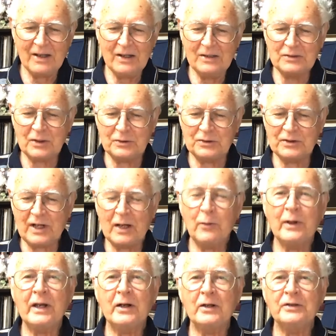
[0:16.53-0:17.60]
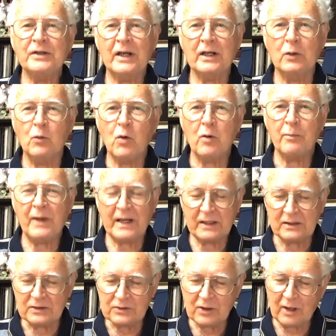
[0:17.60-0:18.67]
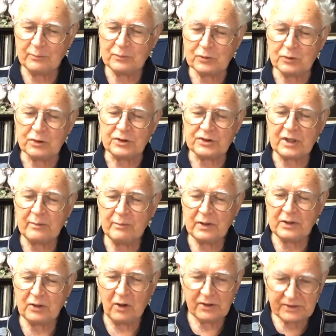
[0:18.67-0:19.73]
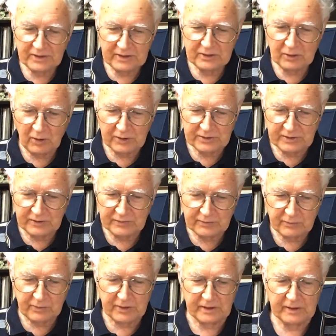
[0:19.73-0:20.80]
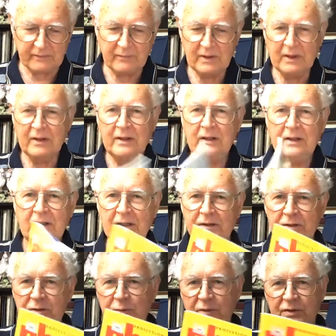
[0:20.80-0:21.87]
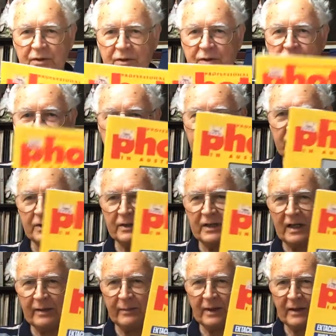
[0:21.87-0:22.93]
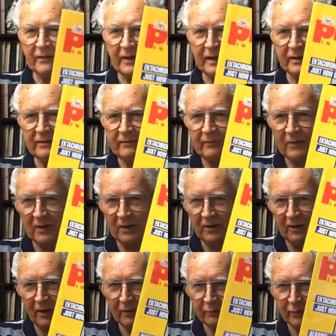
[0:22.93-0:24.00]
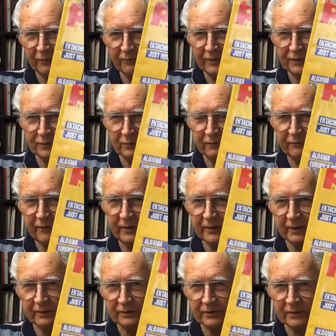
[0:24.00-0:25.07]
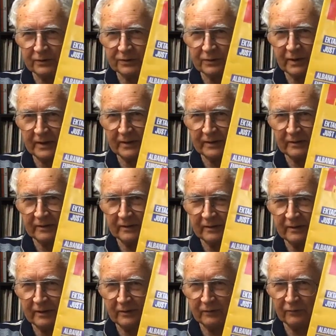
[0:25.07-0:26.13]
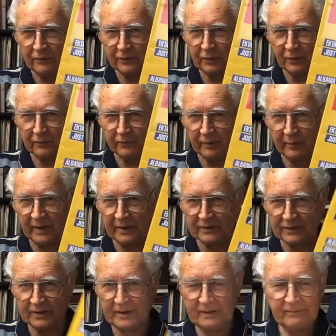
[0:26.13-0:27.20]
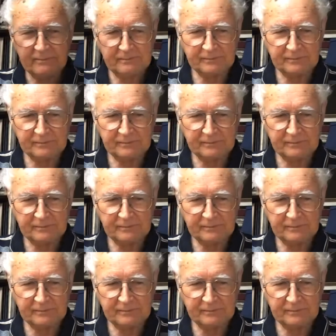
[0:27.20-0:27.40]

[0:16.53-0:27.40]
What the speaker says: So today we're going to take a walk back in time to December 1993, and this was the edition that came out then of Professional Photos, an Australian photography magazine.